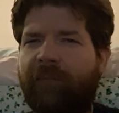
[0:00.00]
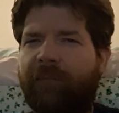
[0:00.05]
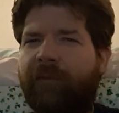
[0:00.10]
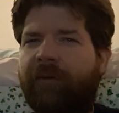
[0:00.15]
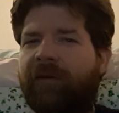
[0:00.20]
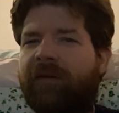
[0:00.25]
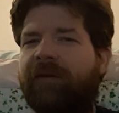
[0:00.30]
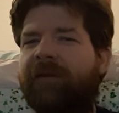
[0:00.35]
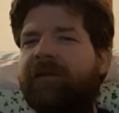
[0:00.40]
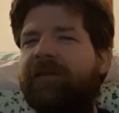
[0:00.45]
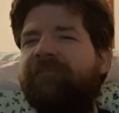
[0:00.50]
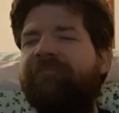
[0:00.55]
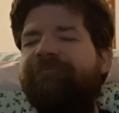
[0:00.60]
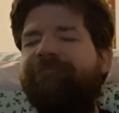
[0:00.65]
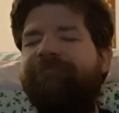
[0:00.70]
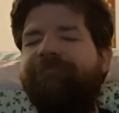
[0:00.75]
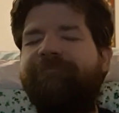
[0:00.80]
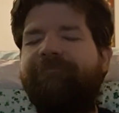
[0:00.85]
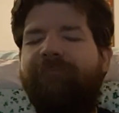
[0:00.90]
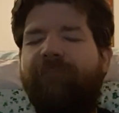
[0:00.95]
but
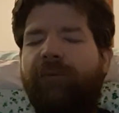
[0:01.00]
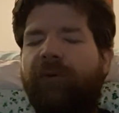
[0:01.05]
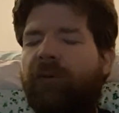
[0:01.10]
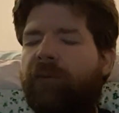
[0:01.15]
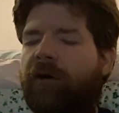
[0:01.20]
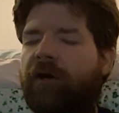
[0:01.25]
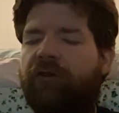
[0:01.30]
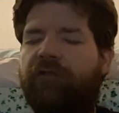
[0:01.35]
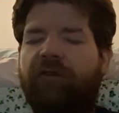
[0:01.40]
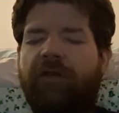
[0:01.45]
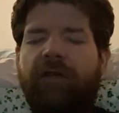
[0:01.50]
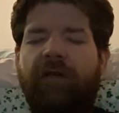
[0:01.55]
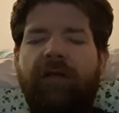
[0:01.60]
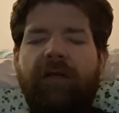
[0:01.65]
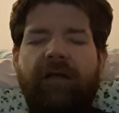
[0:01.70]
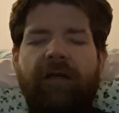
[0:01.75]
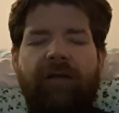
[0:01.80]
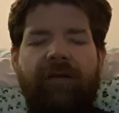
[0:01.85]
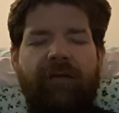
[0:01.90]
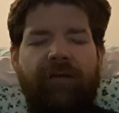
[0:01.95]
rewatching it,
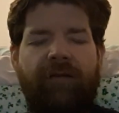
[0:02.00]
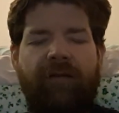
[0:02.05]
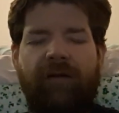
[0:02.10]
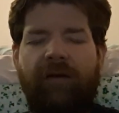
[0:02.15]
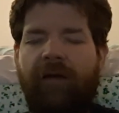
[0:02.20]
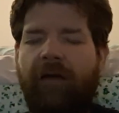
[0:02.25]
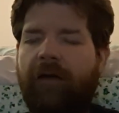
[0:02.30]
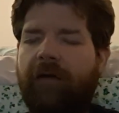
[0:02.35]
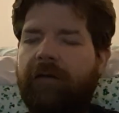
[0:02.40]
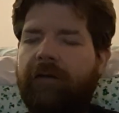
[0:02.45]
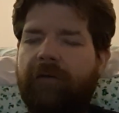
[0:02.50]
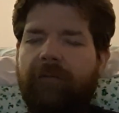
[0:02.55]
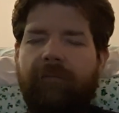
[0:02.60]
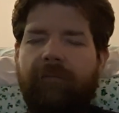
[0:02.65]
it does not